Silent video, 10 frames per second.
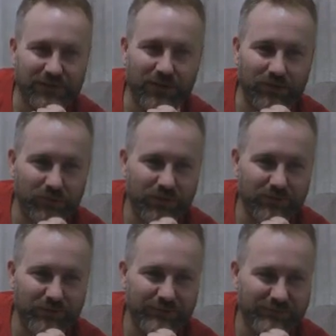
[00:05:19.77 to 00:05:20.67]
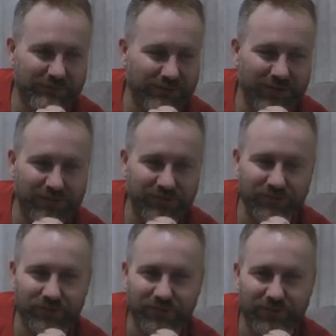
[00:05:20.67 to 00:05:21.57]
going with my kind of
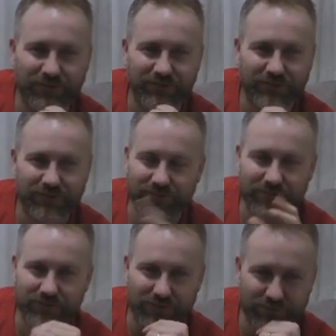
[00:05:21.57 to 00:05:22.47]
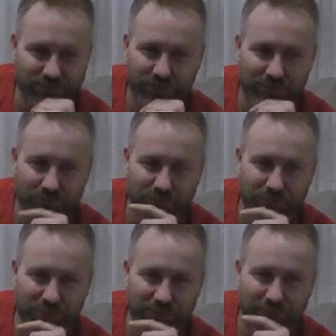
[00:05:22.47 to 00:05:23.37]
eccentricities. I just owe you
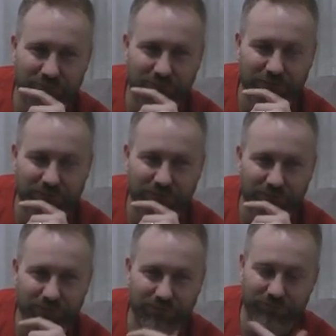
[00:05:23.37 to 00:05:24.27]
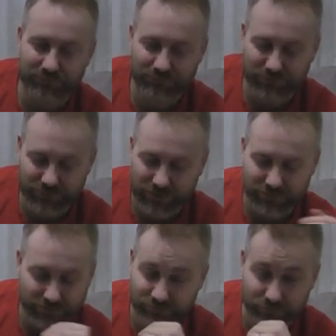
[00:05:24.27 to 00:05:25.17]
a big dot for you for
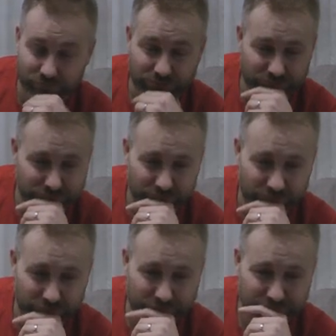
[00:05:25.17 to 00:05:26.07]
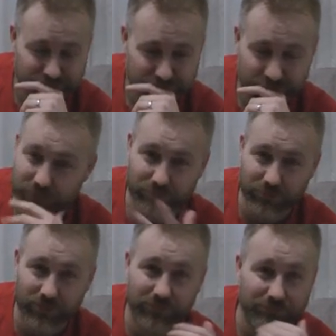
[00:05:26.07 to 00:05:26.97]
that. As always,
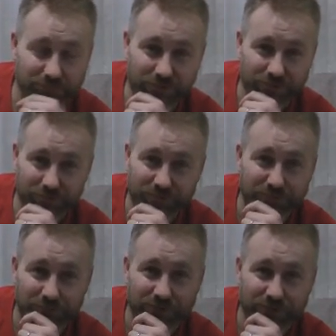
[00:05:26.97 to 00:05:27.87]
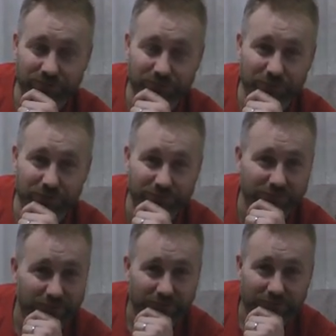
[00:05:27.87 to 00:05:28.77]
you are another inspiration of mine,
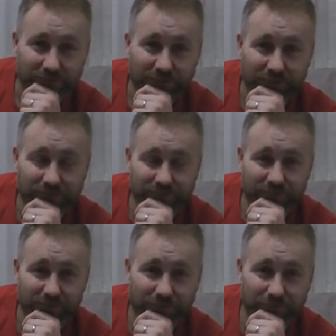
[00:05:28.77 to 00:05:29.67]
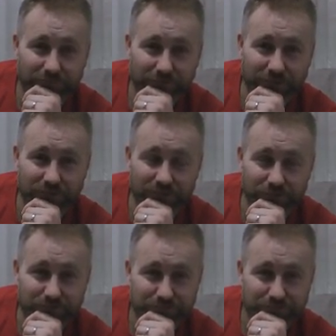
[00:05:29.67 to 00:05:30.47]
and thank you.